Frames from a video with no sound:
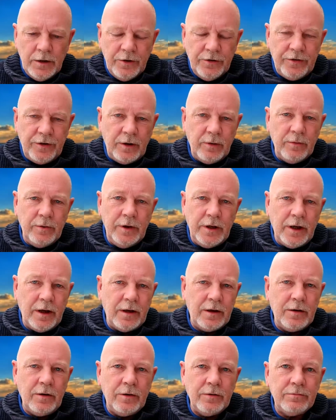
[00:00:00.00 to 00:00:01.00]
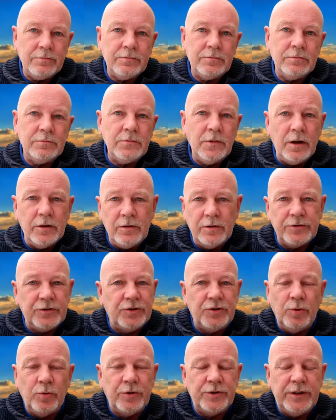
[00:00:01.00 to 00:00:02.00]
So yeah, I got to
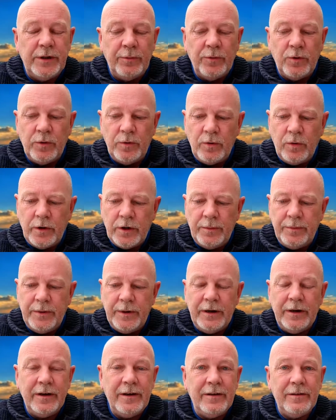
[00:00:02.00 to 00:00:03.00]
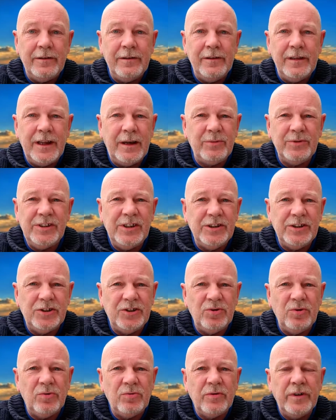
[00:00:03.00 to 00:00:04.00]
talk to him quite a bit, and that was his
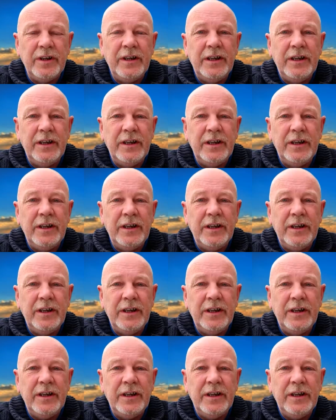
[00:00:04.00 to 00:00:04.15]
story.